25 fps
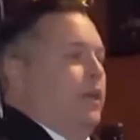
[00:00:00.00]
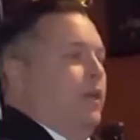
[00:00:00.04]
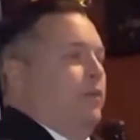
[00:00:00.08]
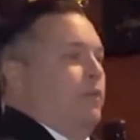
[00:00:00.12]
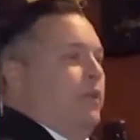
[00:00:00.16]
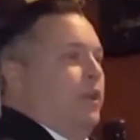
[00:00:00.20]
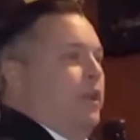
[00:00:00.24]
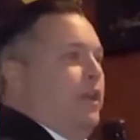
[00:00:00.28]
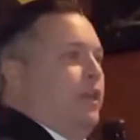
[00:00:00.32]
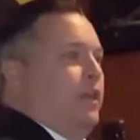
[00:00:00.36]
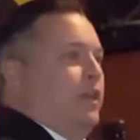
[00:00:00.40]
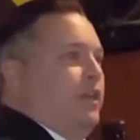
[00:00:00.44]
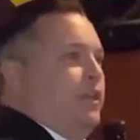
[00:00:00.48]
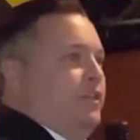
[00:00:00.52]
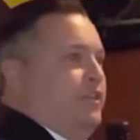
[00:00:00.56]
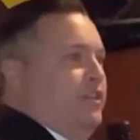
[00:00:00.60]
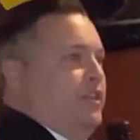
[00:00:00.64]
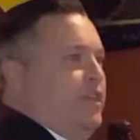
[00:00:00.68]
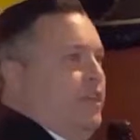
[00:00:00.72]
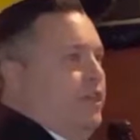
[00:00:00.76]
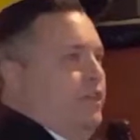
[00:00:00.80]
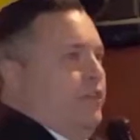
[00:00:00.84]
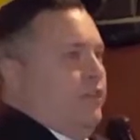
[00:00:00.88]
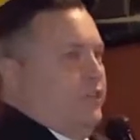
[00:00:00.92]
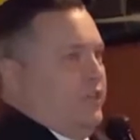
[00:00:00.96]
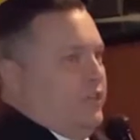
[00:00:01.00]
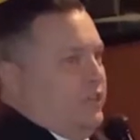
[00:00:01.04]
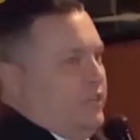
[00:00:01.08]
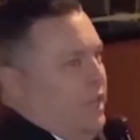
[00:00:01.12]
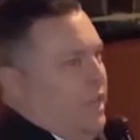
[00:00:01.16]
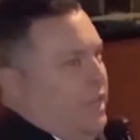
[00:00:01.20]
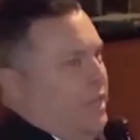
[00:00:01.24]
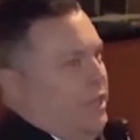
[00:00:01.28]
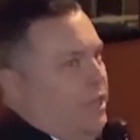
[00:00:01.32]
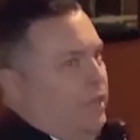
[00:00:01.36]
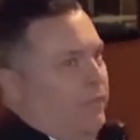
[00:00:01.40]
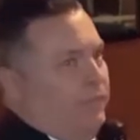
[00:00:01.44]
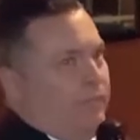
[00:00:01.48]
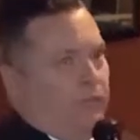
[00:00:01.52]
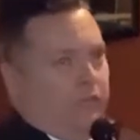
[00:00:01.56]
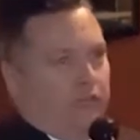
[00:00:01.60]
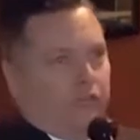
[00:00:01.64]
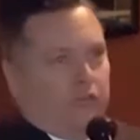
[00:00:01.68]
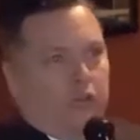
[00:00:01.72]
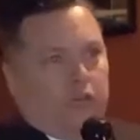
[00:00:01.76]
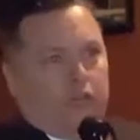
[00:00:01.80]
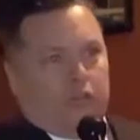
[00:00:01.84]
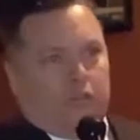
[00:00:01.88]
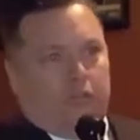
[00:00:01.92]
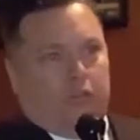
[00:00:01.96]
and we're going to continue to stand up for
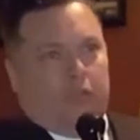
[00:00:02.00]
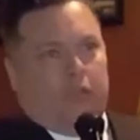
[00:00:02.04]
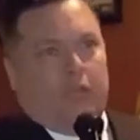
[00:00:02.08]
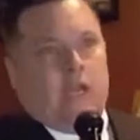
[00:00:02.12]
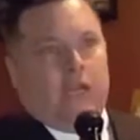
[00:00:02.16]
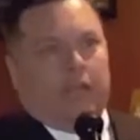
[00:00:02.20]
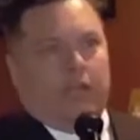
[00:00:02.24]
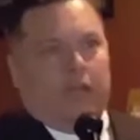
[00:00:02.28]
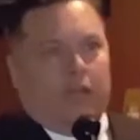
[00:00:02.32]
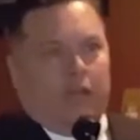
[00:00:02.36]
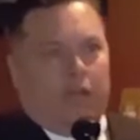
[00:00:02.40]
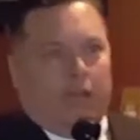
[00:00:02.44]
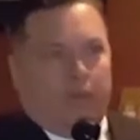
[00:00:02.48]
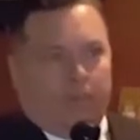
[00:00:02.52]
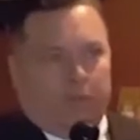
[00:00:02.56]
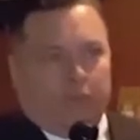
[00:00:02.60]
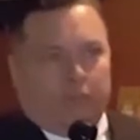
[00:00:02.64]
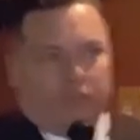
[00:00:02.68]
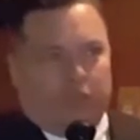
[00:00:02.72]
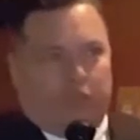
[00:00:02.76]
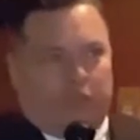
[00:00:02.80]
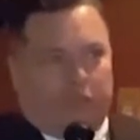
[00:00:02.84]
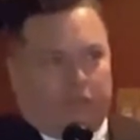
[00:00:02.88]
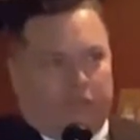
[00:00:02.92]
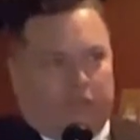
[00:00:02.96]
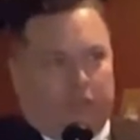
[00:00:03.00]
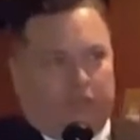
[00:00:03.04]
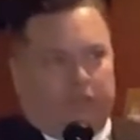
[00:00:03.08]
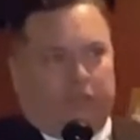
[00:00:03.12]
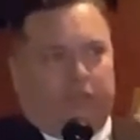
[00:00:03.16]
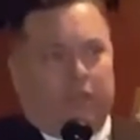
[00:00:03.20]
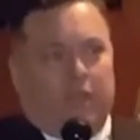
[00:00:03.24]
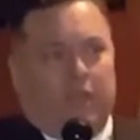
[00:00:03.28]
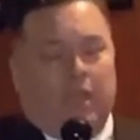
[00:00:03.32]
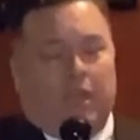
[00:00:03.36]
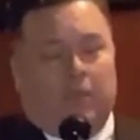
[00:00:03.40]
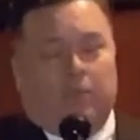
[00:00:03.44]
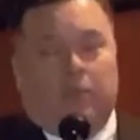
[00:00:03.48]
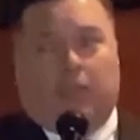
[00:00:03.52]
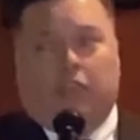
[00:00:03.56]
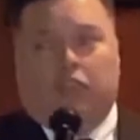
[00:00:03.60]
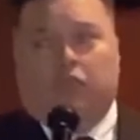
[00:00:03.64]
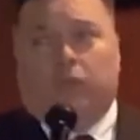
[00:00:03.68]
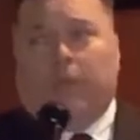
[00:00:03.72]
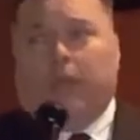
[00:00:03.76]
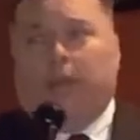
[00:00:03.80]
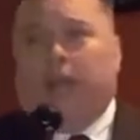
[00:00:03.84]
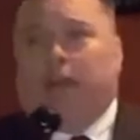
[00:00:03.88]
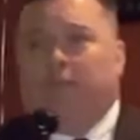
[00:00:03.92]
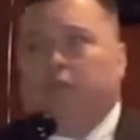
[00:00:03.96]
social and economic justice
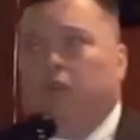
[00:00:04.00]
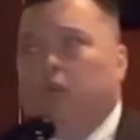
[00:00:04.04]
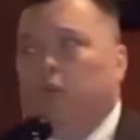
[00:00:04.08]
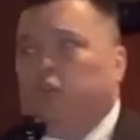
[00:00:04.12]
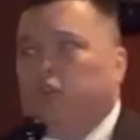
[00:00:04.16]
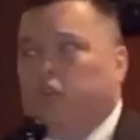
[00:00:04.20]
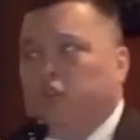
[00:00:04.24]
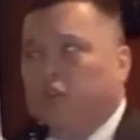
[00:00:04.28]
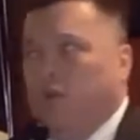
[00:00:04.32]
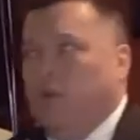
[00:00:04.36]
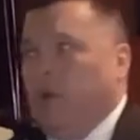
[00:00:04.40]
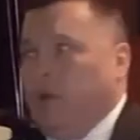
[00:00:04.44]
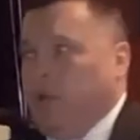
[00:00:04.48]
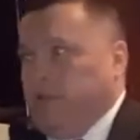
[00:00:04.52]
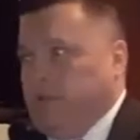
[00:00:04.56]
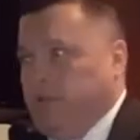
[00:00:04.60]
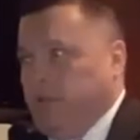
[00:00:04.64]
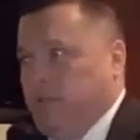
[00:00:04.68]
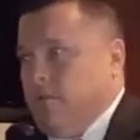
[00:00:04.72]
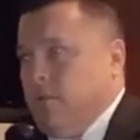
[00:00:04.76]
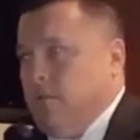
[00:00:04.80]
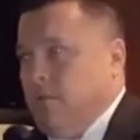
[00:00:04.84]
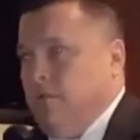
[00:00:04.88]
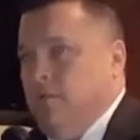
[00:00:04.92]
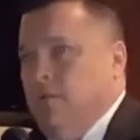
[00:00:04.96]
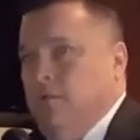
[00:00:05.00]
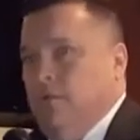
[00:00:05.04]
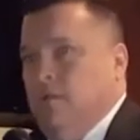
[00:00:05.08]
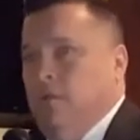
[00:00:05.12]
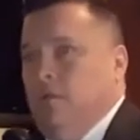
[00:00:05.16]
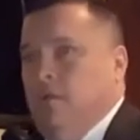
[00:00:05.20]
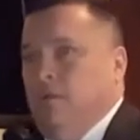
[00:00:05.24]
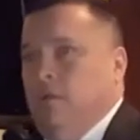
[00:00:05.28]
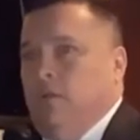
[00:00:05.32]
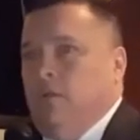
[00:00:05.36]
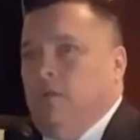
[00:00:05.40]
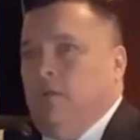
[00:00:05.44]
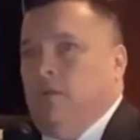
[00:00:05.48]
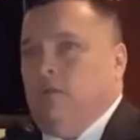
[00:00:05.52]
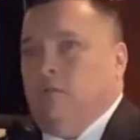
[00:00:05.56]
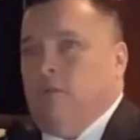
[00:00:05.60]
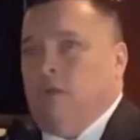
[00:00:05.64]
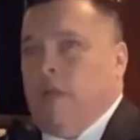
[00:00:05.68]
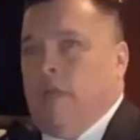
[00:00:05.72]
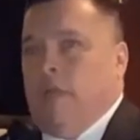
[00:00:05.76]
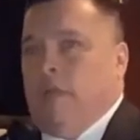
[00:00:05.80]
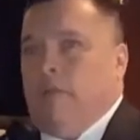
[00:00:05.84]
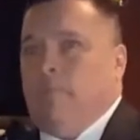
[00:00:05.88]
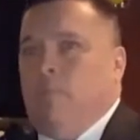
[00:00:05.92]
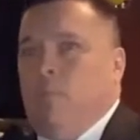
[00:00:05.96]
because we have no choice,
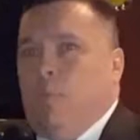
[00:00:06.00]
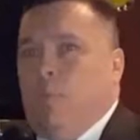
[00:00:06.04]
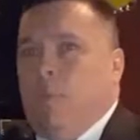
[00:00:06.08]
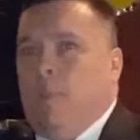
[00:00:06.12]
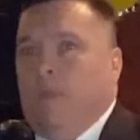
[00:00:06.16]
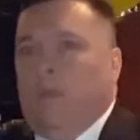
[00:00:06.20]
right?